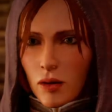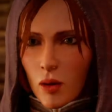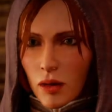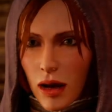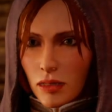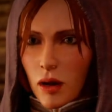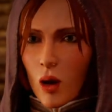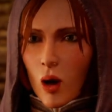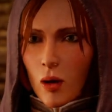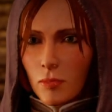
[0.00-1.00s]
Two days
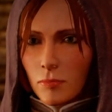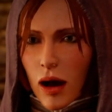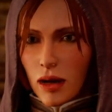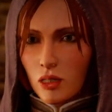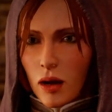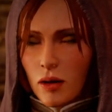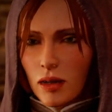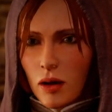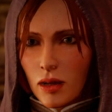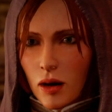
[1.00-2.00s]
ago, my agents
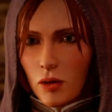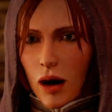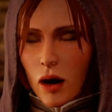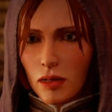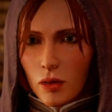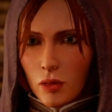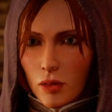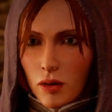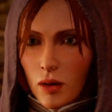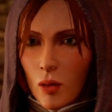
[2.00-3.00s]
in the hinterlands
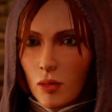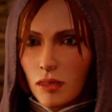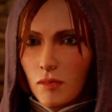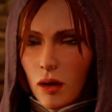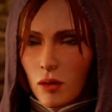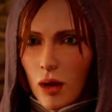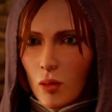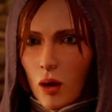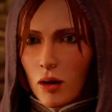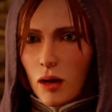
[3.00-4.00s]
heard news of a Grey
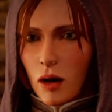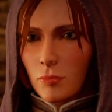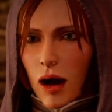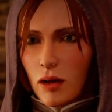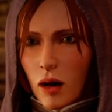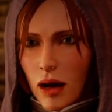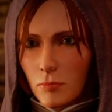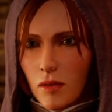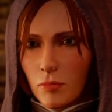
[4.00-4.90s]
Warden by the name of